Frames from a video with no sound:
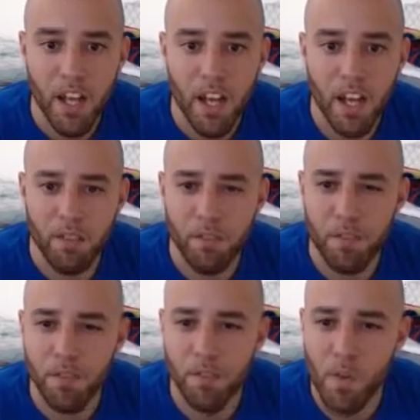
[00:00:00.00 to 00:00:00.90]

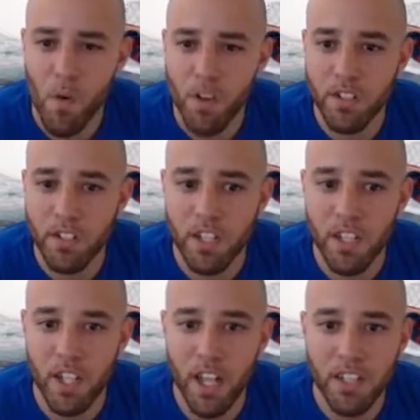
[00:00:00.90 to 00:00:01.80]

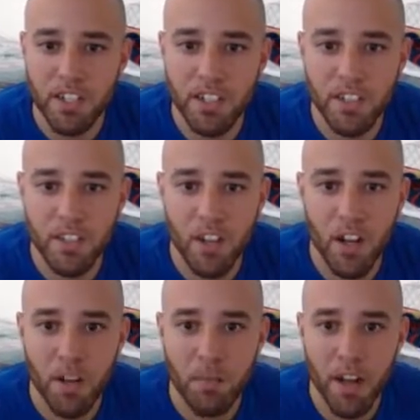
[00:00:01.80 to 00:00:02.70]
Unfortunately, I just
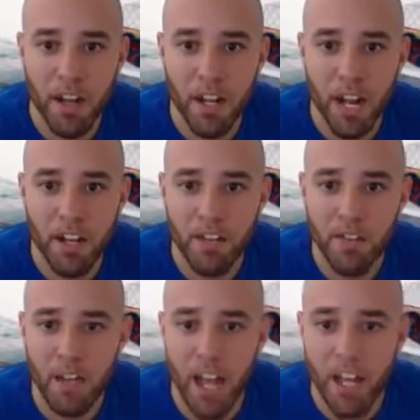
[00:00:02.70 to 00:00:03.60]
thought about it. I do
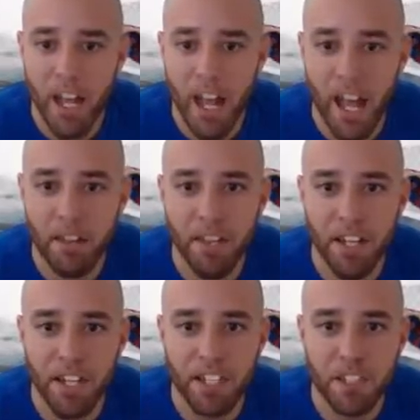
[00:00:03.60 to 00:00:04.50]
not have
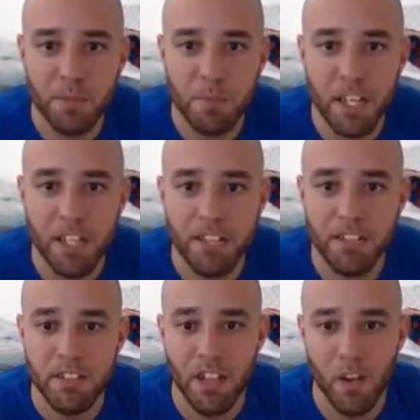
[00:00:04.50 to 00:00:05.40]
any speed
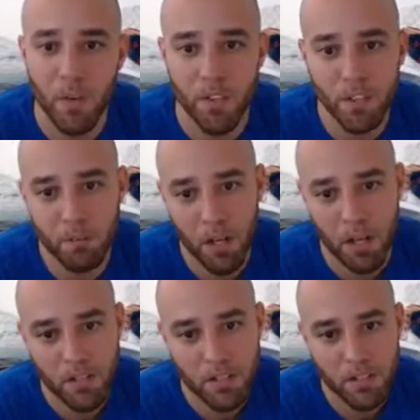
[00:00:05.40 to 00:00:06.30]
slow on the
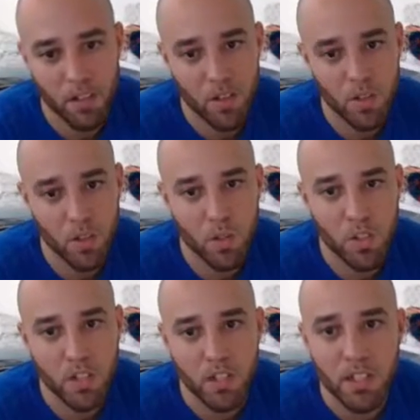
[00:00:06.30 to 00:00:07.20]
boss. So
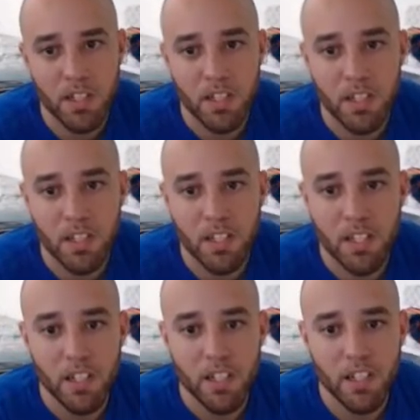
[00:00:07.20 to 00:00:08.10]

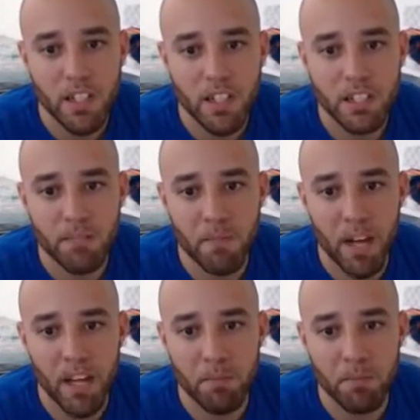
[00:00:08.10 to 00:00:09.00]
this
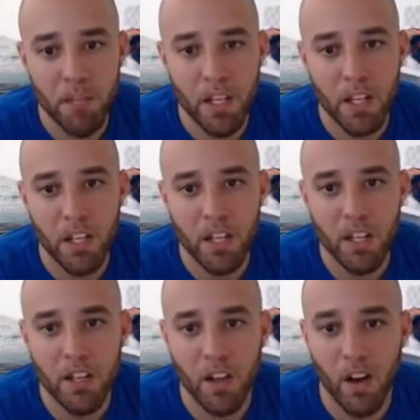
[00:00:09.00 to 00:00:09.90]
might
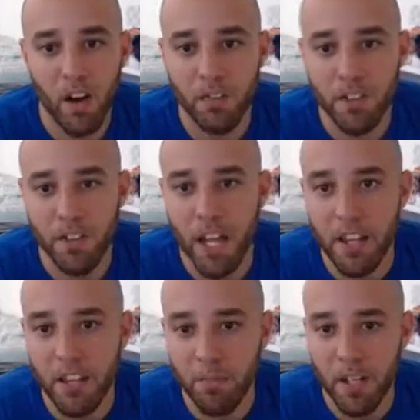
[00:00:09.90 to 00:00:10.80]
be all for
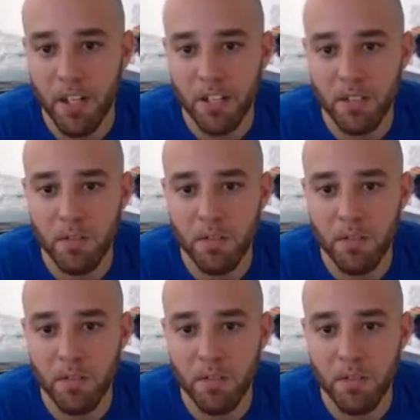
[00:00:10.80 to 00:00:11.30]
nothing, because